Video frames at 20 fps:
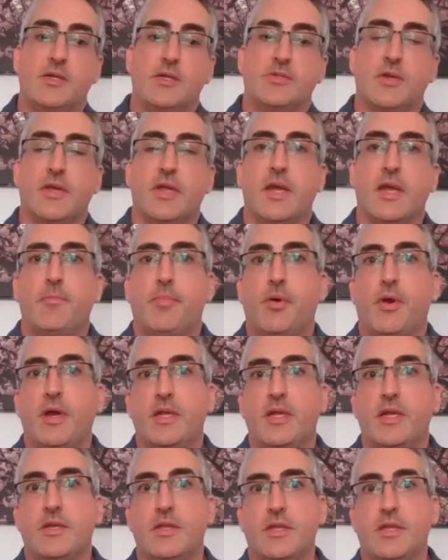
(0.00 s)
So yeah,
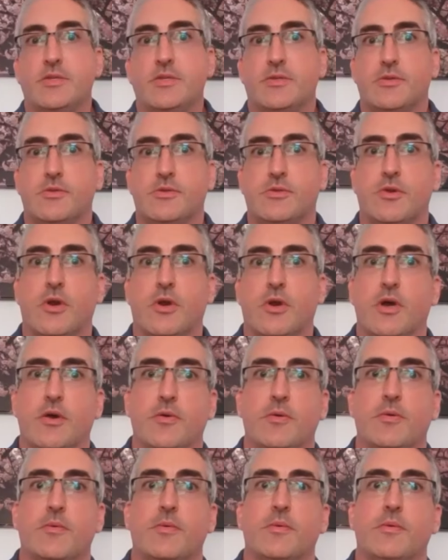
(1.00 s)
prior to this
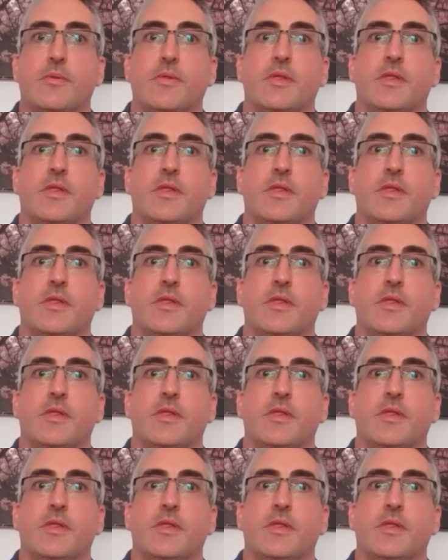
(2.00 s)
trial,